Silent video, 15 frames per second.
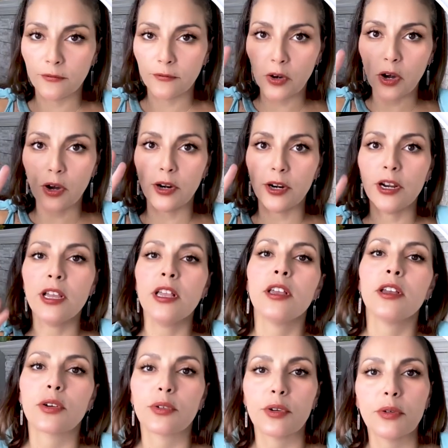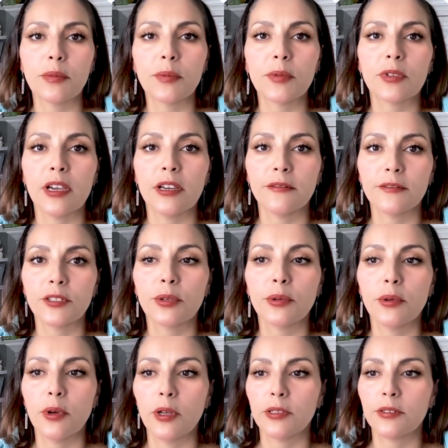4 groups of
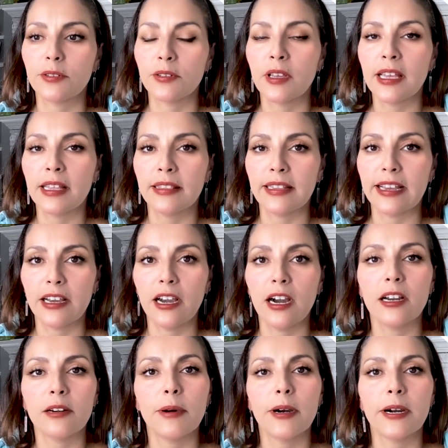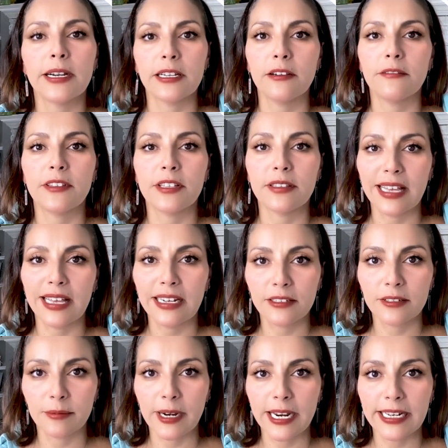tools that are part of the
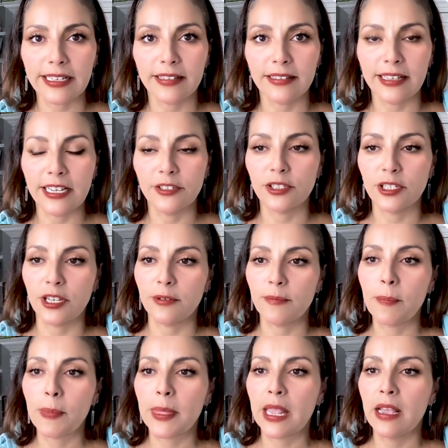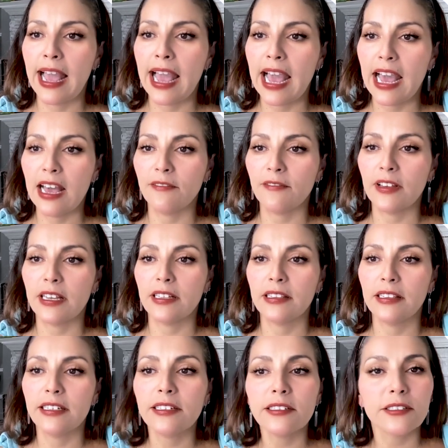SellerSprite extension have a
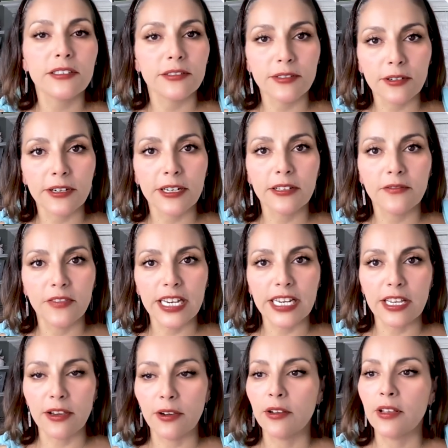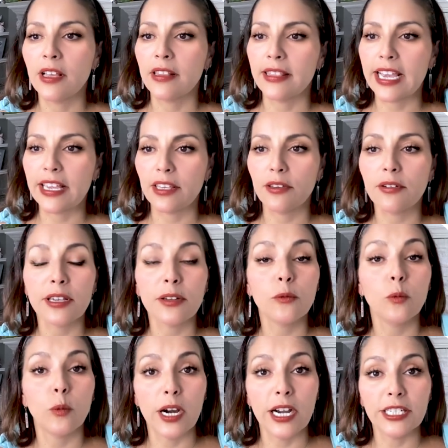little tutorial video that you
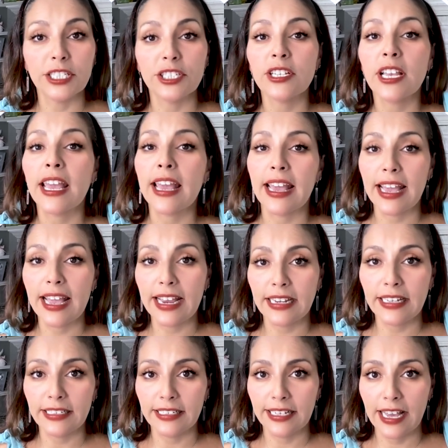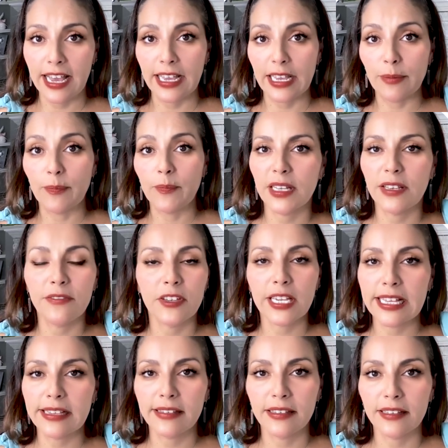can watch anytime. If you
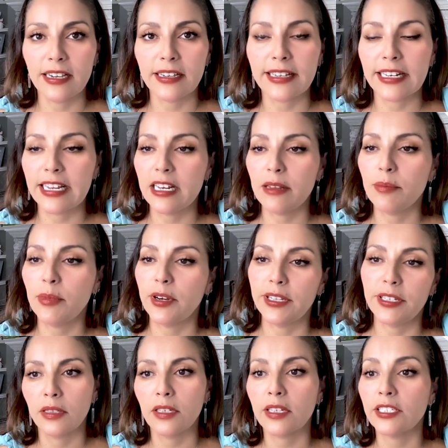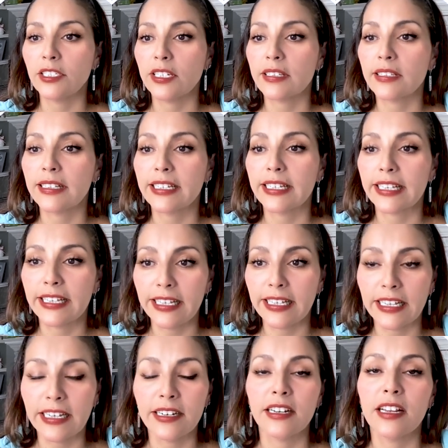get stuck at any point, you can just click
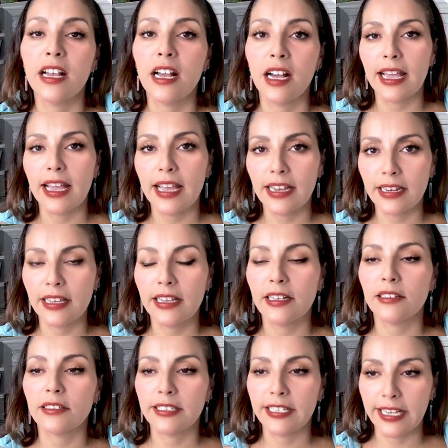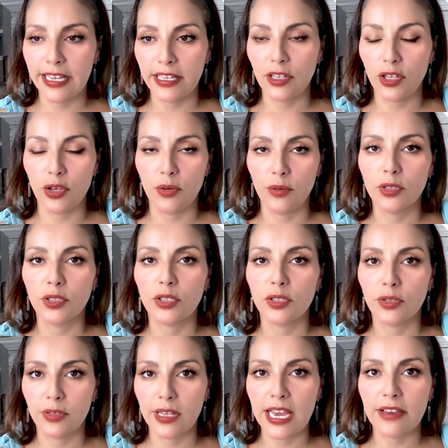here and it'll take you
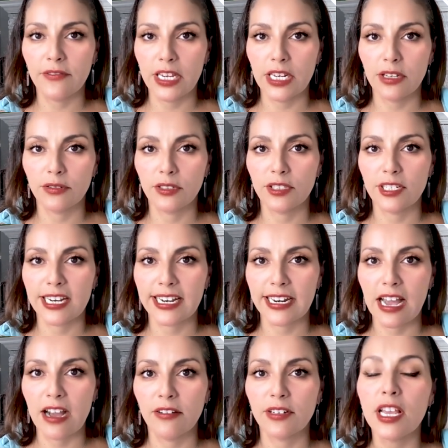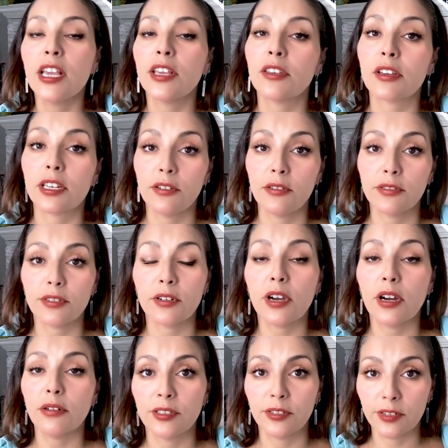to that video to check it out. You can also
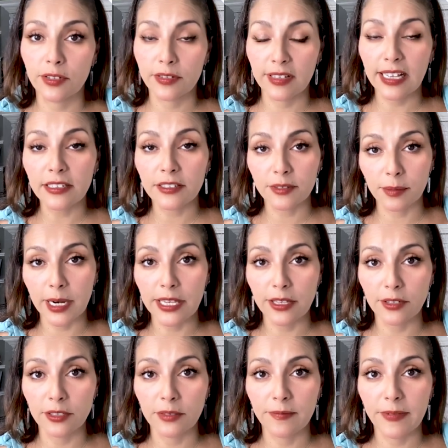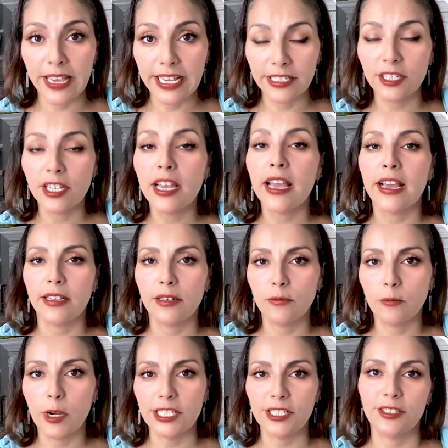go to the SellerSprite YouTube page
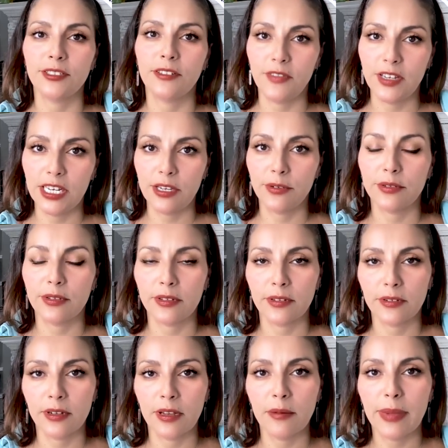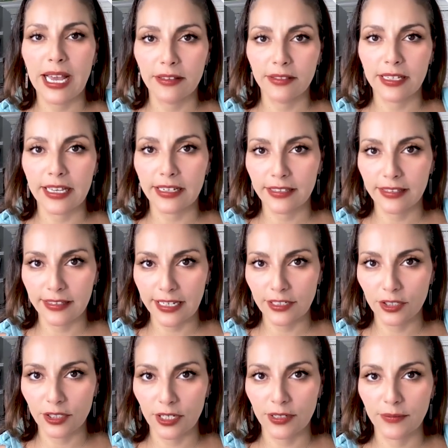and watch the videos about the
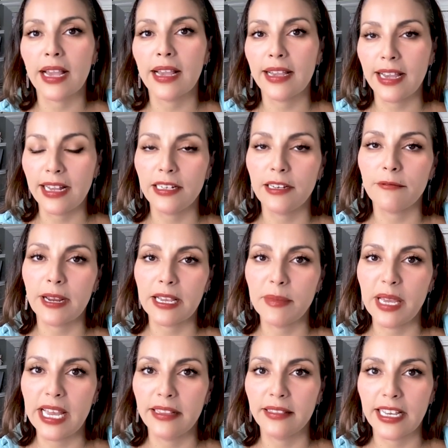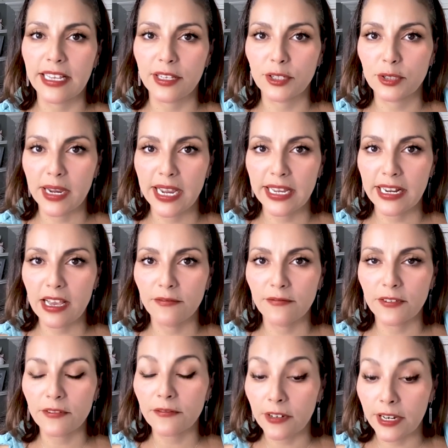extension. I highly recommend that you try it out
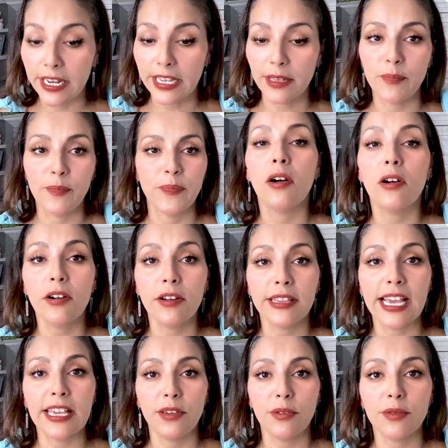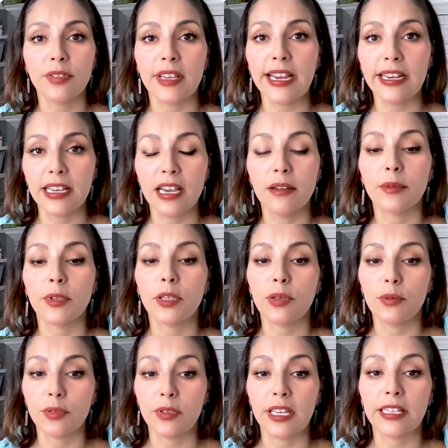for free or that you sign up
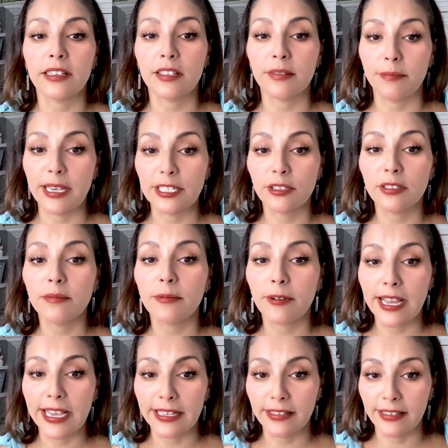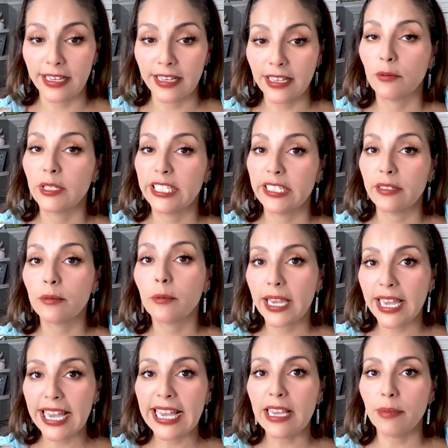using the special pricing, which is
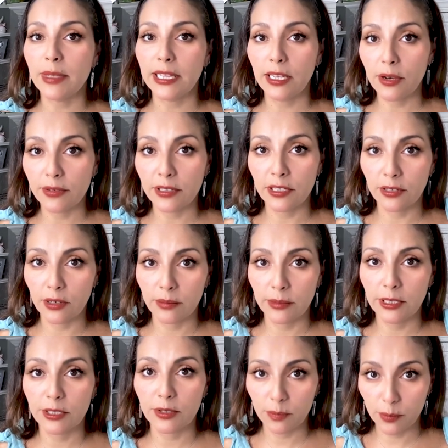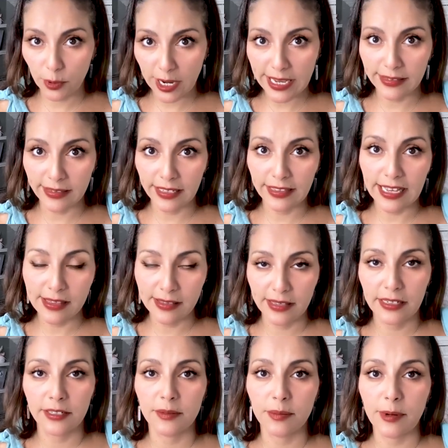way below the normal pricing that
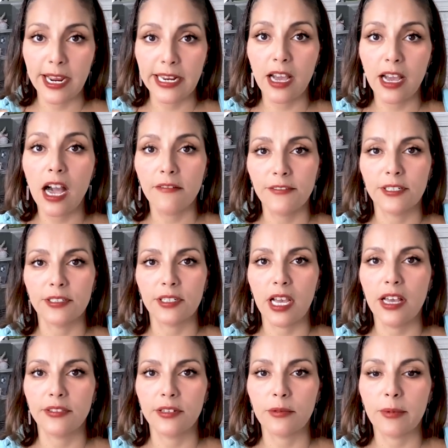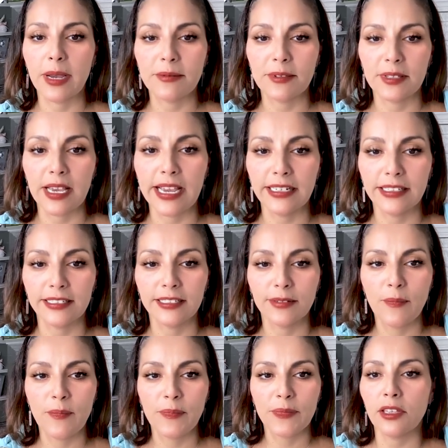SellerSprite offers on their website.
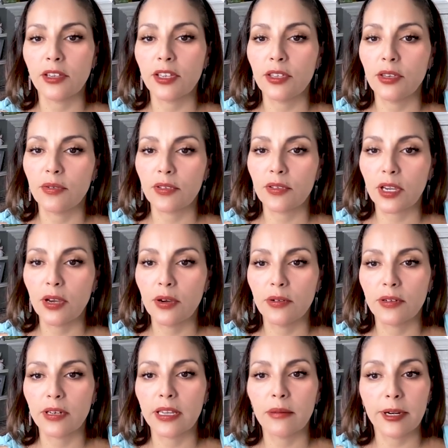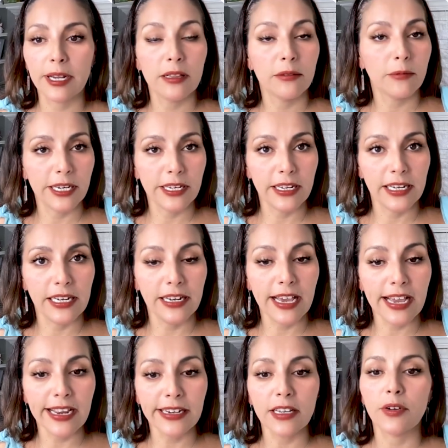You can use the code
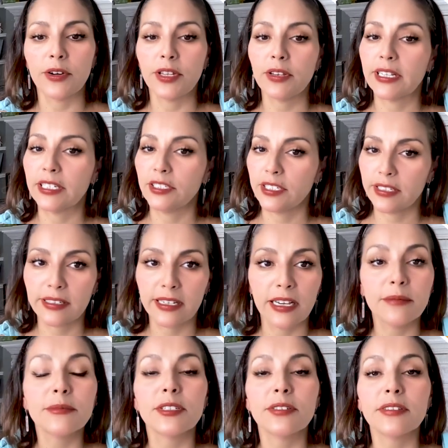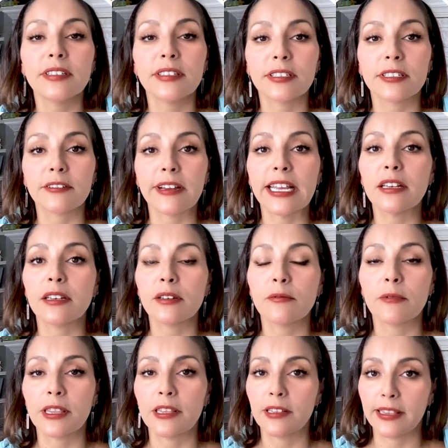Gabrielle199, or you can just come to the screen
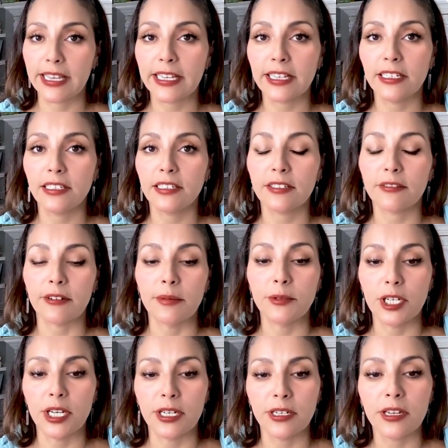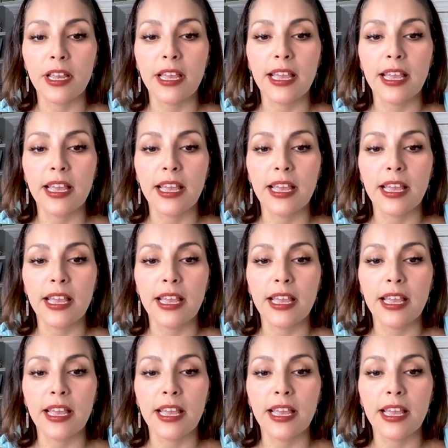with the link in the description